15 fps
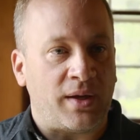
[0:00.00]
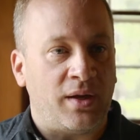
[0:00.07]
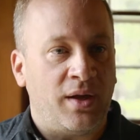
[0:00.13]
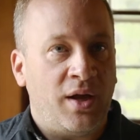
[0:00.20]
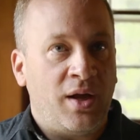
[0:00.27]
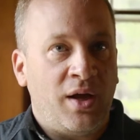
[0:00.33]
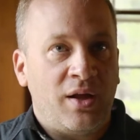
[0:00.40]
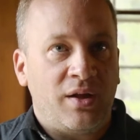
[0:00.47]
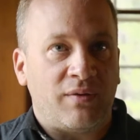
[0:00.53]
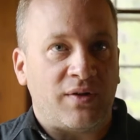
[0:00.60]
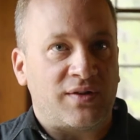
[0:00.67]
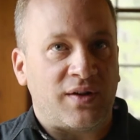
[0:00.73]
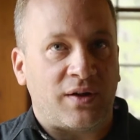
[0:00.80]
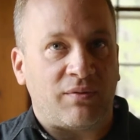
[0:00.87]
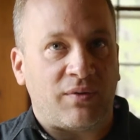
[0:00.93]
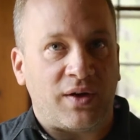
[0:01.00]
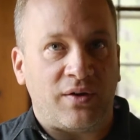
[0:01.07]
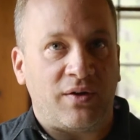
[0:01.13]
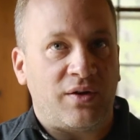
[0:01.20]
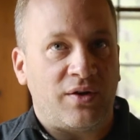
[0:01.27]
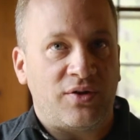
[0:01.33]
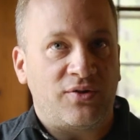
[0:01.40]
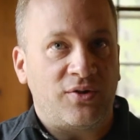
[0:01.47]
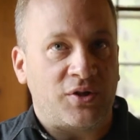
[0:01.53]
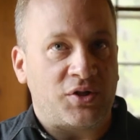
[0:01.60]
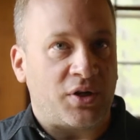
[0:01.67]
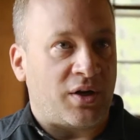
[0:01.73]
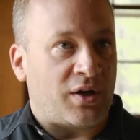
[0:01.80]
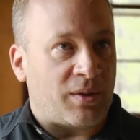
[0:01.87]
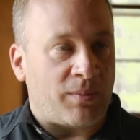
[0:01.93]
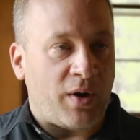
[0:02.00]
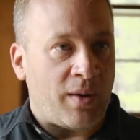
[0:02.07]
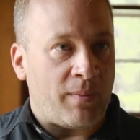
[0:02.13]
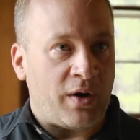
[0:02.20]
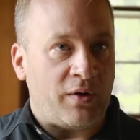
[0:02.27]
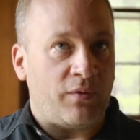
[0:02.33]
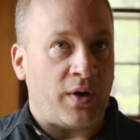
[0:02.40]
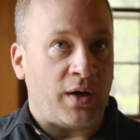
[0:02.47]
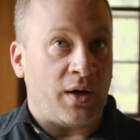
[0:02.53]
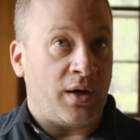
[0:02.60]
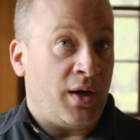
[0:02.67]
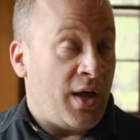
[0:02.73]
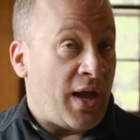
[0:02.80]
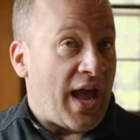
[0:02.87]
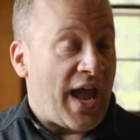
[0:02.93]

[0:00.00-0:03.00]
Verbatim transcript: mean, it was that one surgical department where